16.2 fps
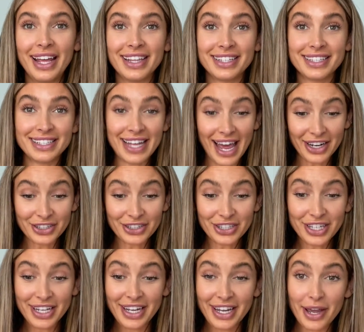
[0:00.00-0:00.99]
is
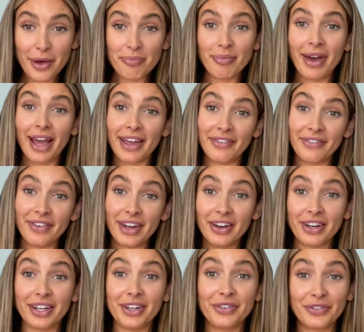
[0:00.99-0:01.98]
actually my
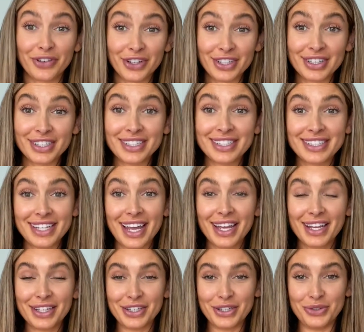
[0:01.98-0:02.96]
very first
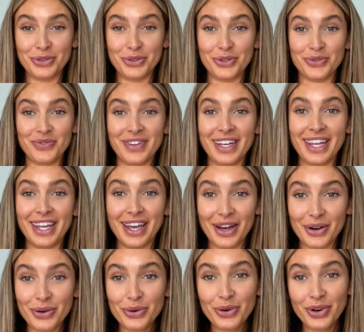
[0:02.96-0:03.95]
YouTube
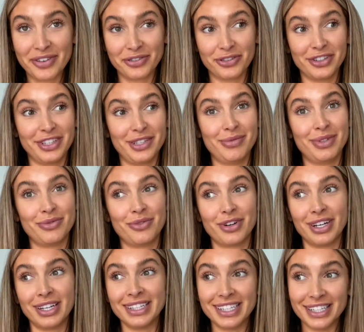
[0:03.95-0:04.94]
video. I've really been
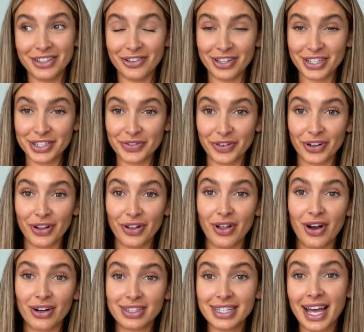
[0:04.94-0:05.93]
wanting to do this for a
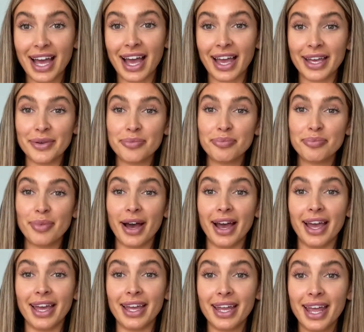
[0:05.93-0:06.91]
long time, but
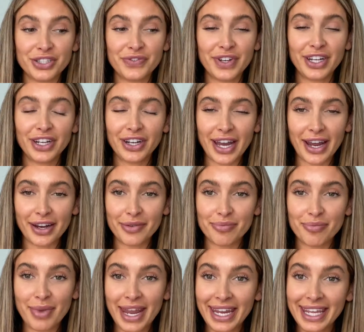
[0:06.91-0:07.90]
I just figured I'd
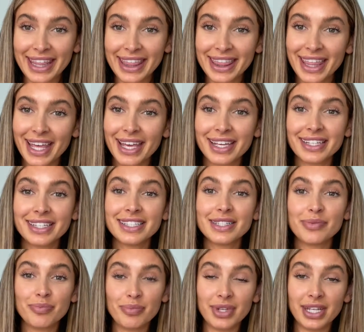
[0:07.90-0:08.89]
make this
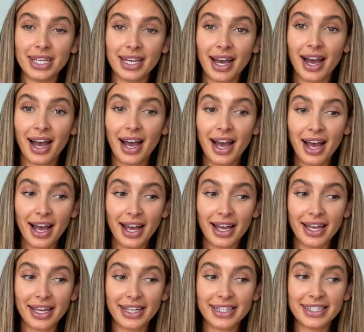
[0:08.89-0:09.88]

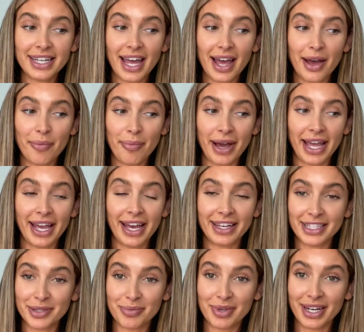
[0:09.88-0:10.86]
because my
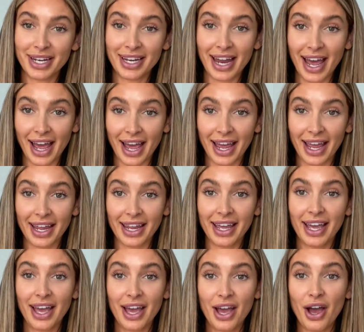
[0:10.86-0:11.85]
husband and
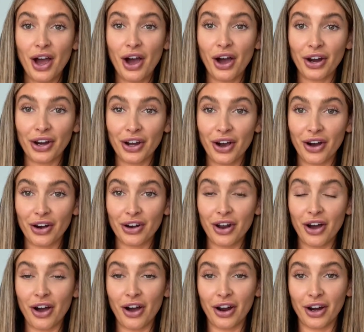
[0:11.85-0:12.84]
I are
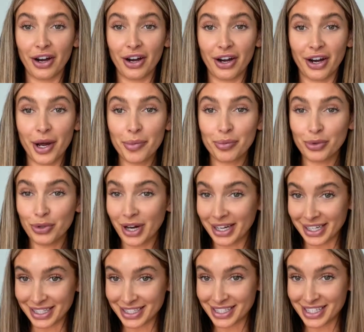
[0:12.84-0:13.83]
on our
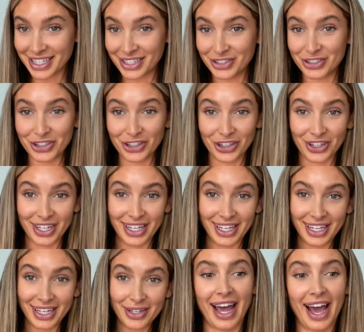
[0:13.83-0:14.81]
pregnancy
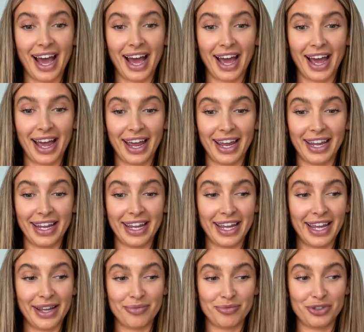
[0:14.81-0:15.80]
journey. I
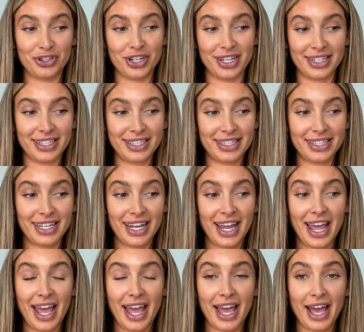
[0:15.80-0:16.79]
am just
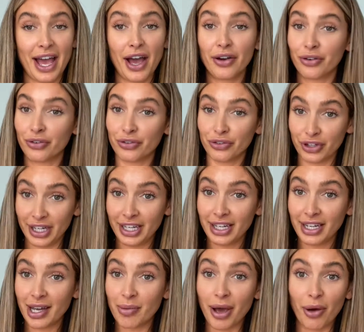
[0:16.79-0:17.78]
a
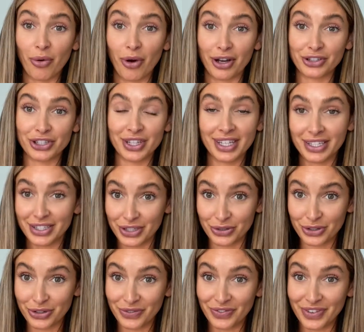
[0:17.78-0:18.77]
freak about watching these
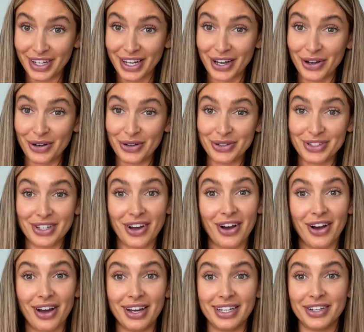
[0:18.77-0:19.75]
YouTube videos
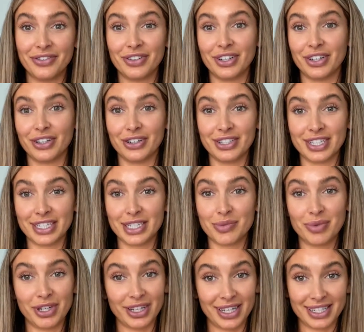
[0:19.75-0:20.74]
on different girls'
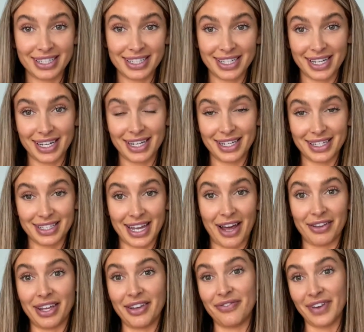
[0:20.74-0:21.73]
experiences, how
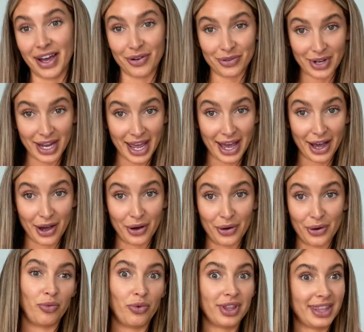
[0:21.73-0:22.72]
they found
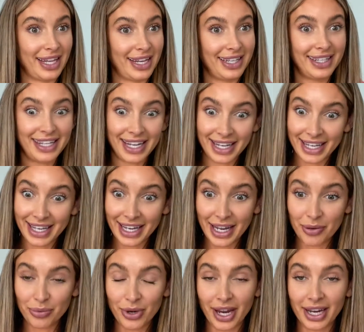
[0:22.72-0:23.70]
out, what they did to
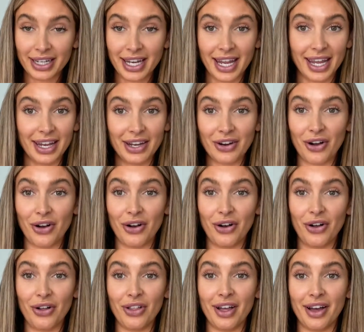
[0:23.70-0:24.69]
get pregnant, and
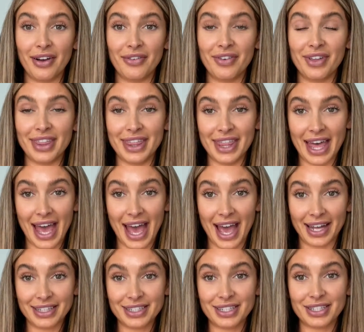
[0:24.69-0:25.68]
all of that.
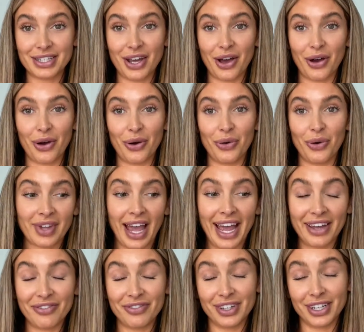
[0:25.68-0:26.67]
So
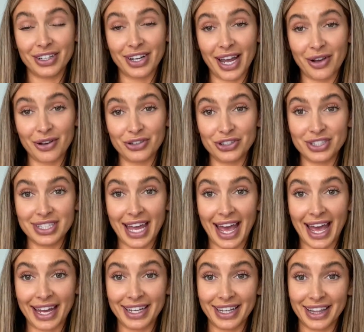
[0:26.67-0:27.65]
I figured I would just
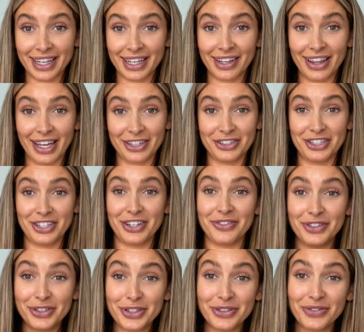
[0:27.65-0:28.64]
add to the collection of
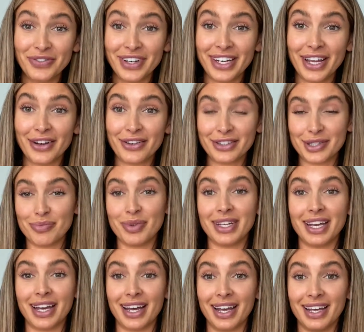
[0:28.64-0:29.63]
YouTube videos
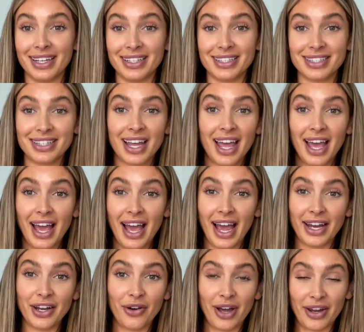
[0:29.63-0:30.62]
because
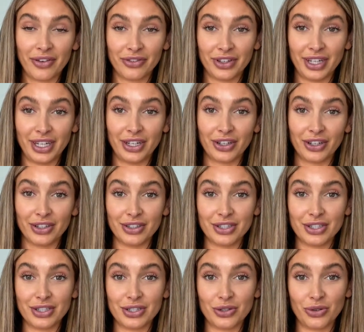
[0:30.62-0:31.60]
I know every
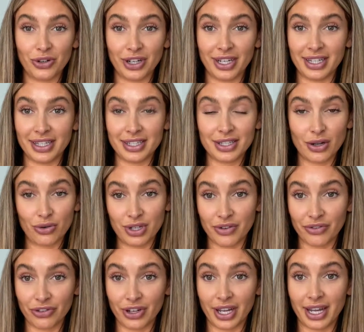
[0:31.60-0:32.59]
girl's story is so
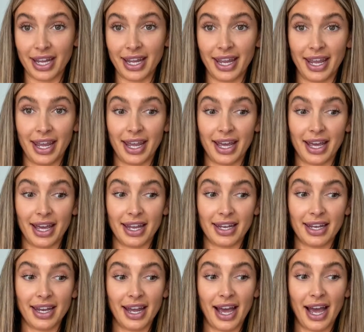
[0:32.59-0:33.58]
different
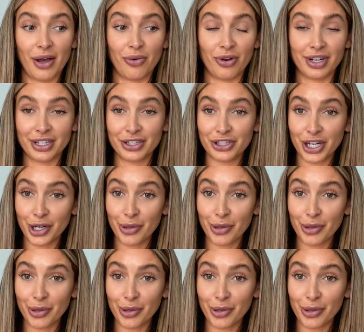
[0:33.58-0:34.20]
and I want to share